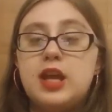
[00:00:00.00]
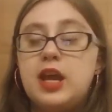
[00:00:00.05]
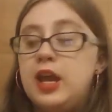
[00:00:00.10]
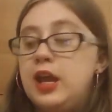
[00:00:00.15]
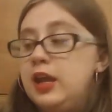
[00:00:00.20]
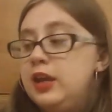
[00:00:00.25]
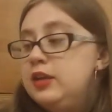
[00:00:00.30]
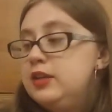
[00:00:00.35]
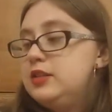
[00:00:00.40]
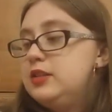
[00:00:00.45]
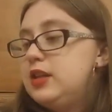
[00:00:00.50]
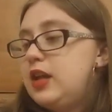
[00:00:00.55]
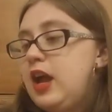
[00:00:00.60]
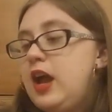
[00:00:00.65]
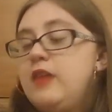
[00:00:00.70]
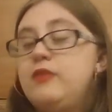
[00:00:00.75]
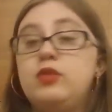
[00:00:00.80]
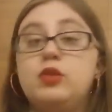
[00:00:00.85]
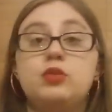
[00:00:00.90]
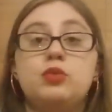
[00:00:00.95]
and
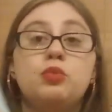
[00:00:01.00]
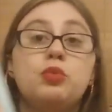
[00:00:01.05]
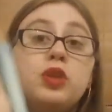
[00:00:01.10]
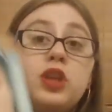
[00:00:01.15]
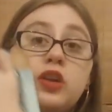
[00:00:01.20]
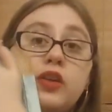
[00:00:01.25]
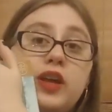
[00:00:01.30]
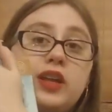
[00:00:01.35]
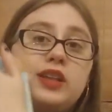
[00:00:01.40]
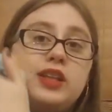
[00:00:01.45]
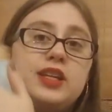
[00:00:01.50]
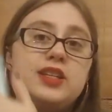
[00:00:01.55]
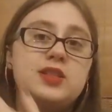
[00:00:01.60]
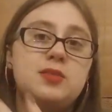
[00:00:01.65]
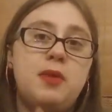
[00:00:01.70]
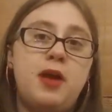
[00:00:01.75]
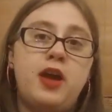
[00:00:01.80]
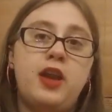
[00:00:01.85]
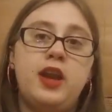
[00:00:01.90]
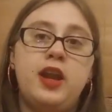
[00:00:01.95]
I've heard really great
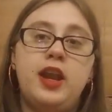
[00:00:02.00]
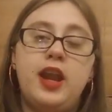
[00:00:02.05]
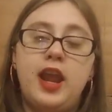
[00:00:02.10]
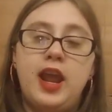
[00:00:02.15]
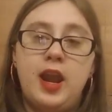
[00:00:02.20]
things about it,